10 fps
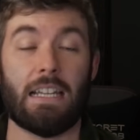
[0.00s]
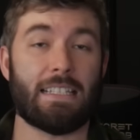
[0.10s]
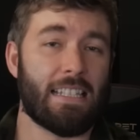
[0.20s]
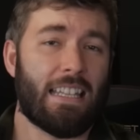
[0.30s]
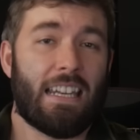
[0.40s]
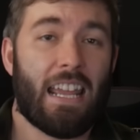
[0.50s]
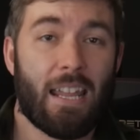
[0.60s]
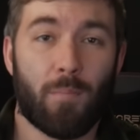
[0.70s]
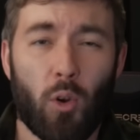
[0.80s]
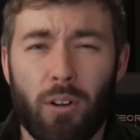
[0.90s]
It's in the
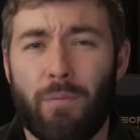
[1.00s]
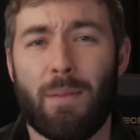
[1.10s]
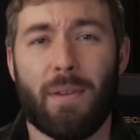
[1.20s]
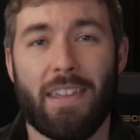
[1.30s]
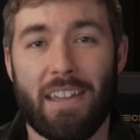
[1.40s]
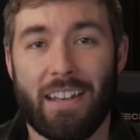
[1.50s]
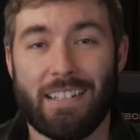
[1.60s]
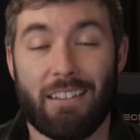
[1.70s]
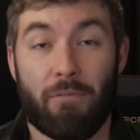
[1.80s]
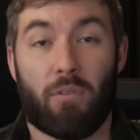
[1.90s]
name. NordVPN
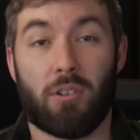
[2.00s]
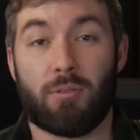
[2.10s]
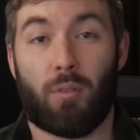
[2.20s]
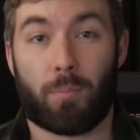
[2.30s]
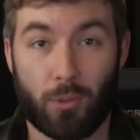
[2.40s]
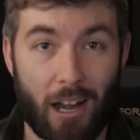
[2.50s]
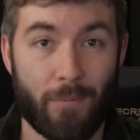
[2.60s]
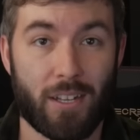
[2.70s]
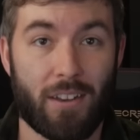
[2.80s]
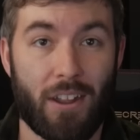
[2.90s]
is a virtual
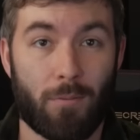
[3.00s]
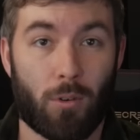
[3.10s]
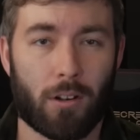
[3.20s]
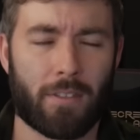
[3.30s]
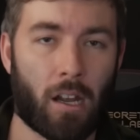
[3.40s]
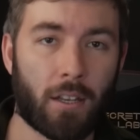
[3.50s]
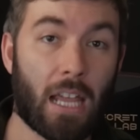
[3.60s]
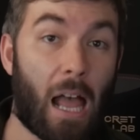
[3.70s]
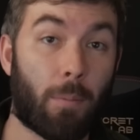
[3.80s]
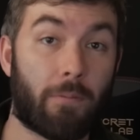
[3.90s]
private network that, on
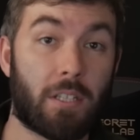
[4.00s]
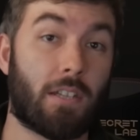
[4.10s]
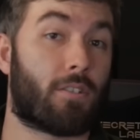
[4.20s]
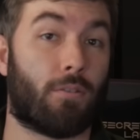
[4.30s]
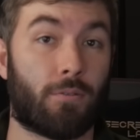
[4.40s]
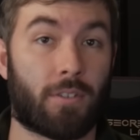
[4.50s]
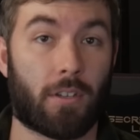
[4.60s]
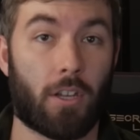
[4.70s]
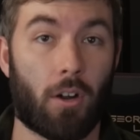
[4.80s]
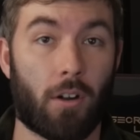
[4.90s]
top of additional
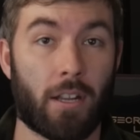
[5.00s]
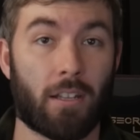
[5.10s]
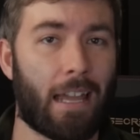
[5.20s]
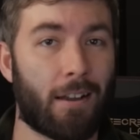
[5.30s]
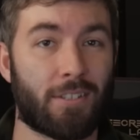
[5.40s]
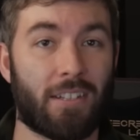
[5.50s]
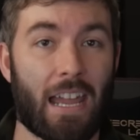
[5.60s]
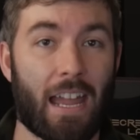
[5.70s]
security, allows you to